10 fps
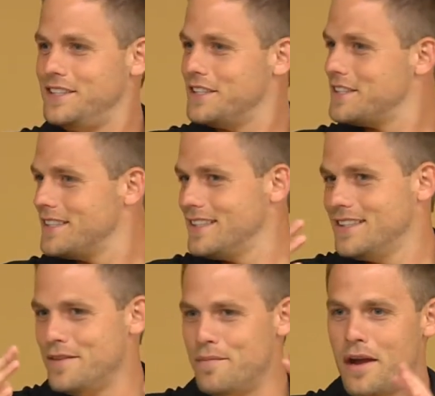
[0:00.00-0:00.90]
just
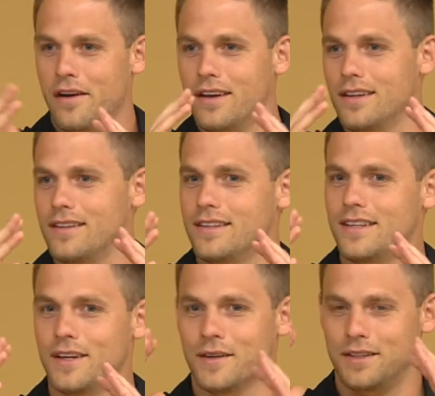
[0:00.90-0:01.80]
marrying,
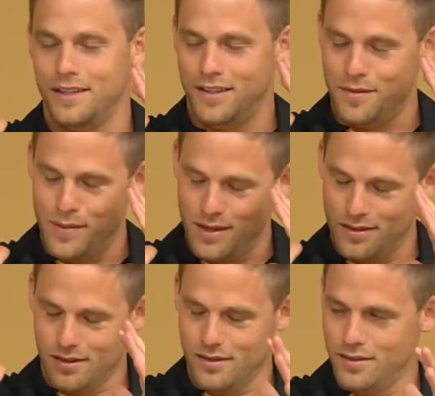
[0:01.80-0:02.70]
you know, the, the,
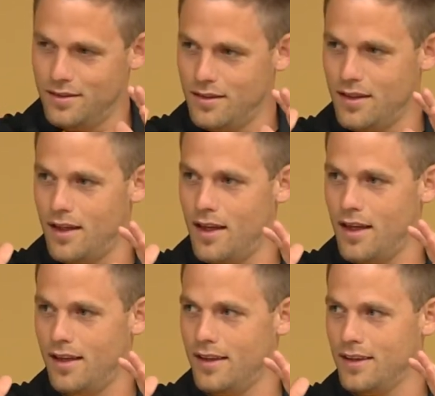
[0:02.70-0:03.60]
mental
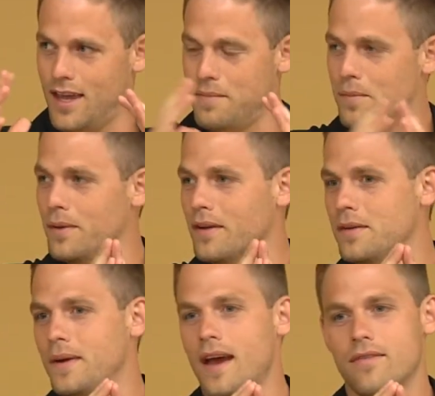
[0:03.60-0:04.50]
capability
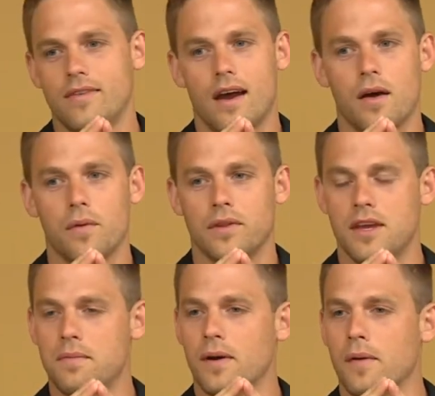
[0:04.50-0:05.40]
we have now with
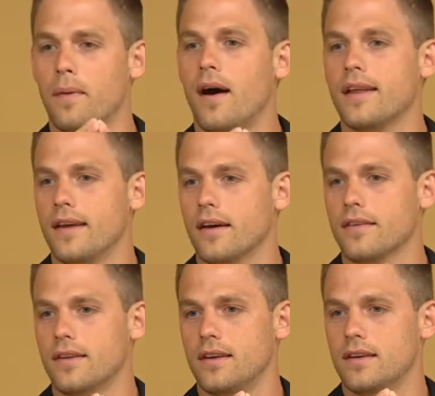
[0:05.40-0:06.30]
keeping our body
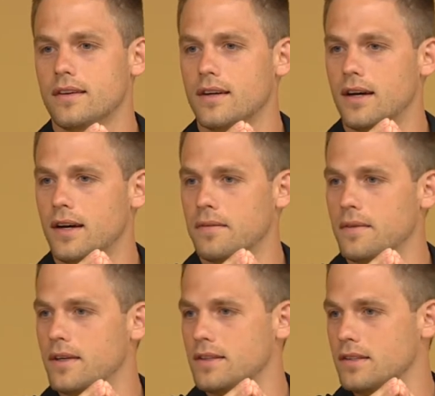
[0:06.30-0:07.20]
healthy, um,
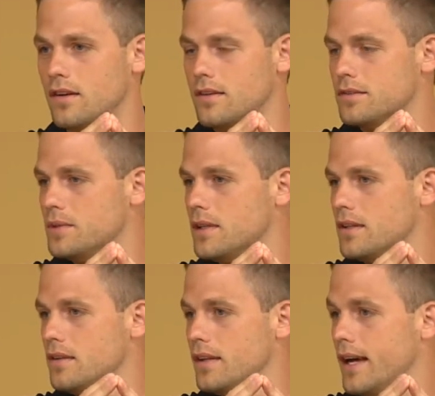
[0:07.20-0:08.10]
as long as we can
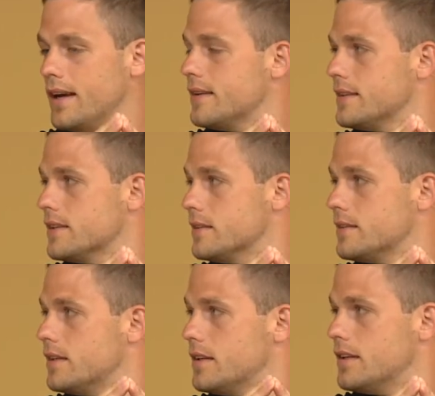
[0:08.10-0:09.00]
do that, you know,
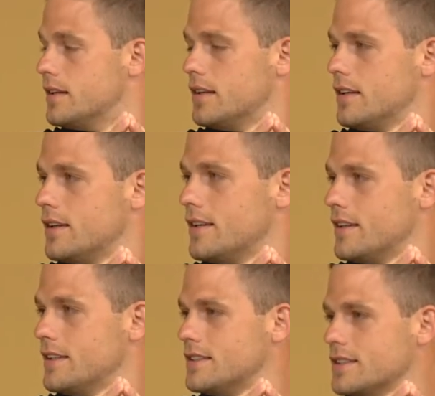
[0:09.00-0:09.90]

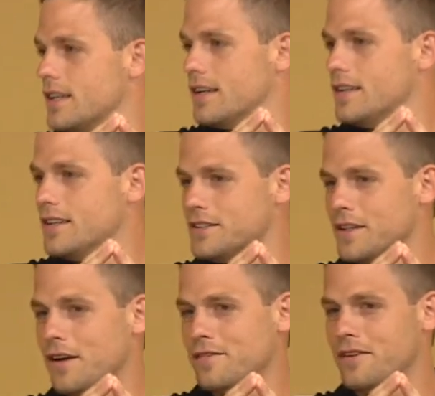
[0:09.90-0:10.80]
it's, uh, it's a
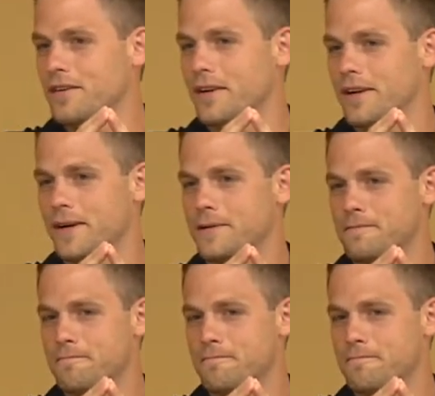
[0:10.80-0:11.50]
lot of fun right now.